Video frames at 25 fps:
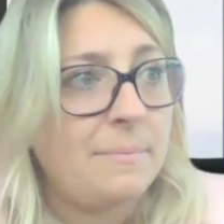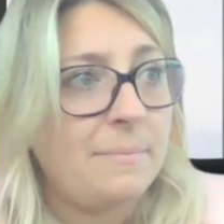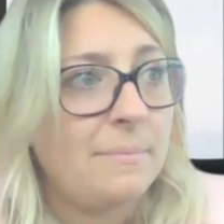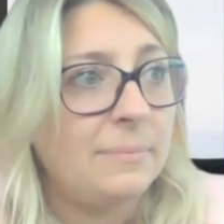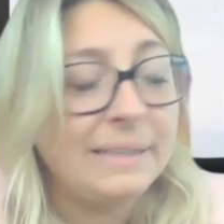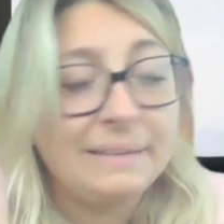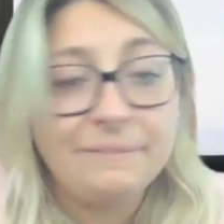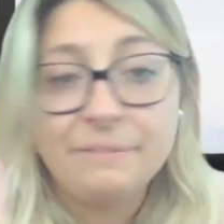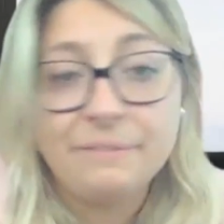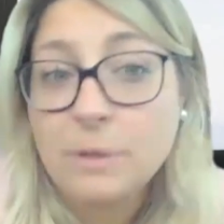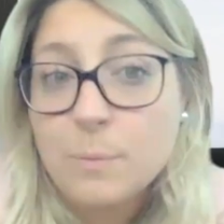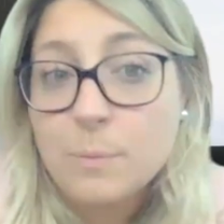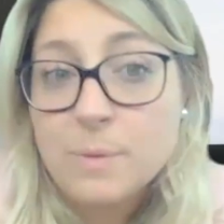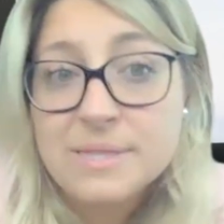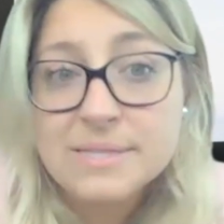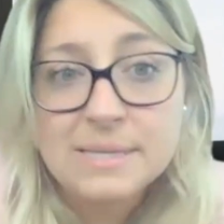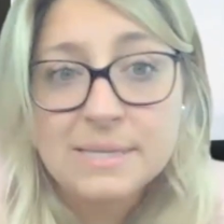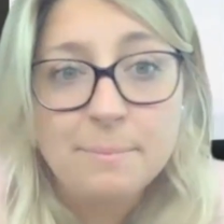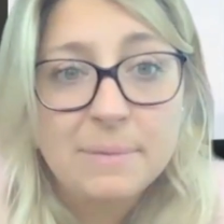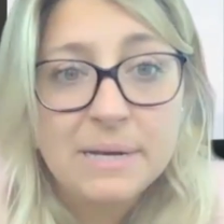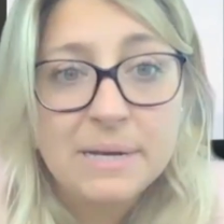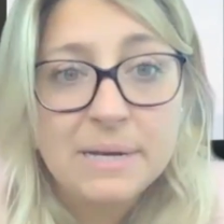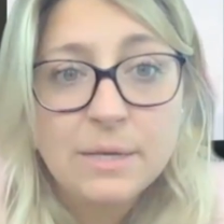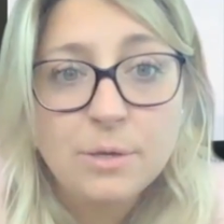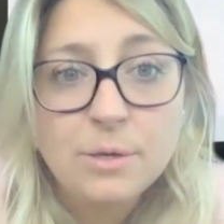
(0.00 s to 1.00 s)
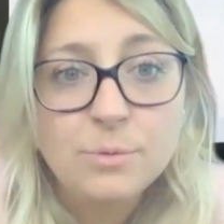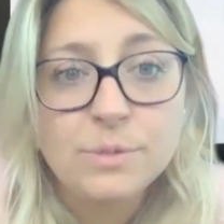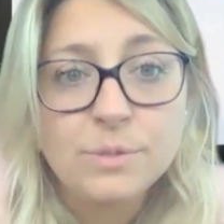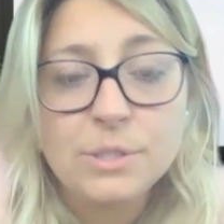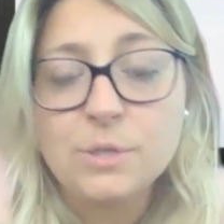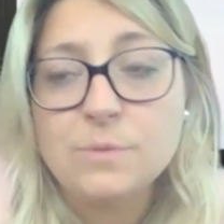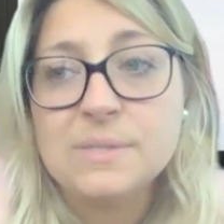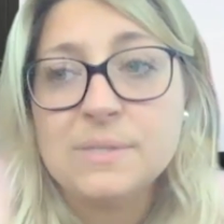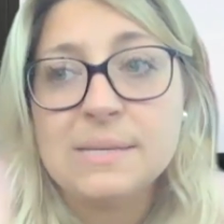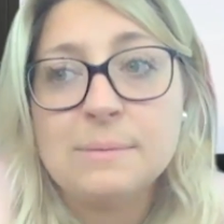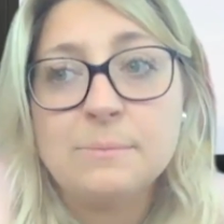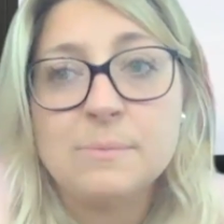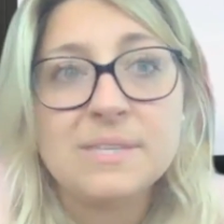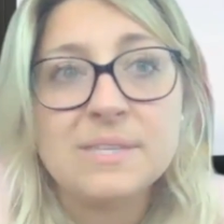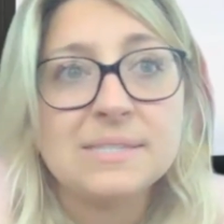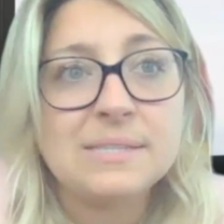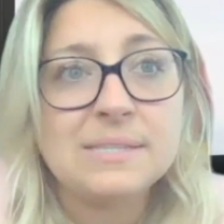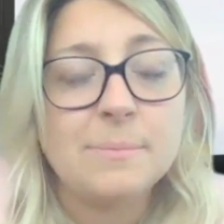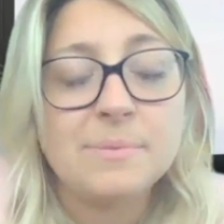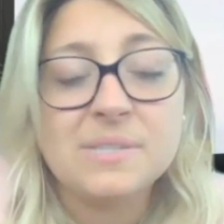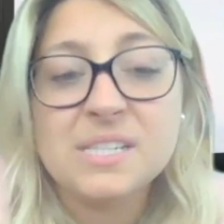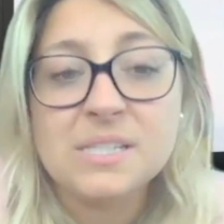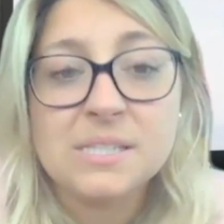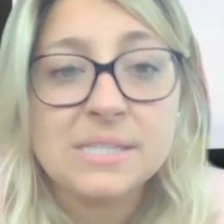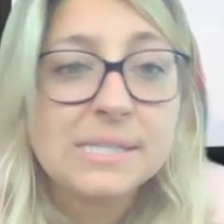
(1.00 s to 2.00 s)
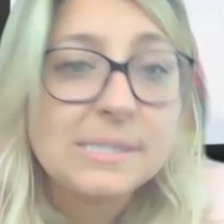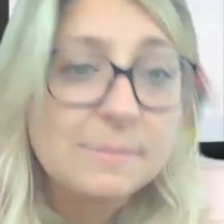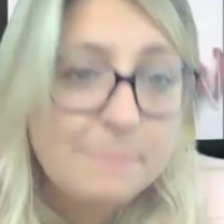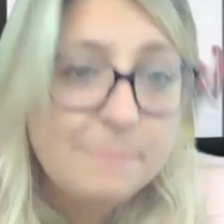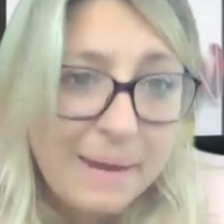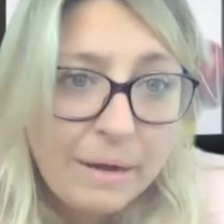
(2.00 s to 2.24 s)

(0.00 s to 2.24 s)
living with somebody who's using with substances,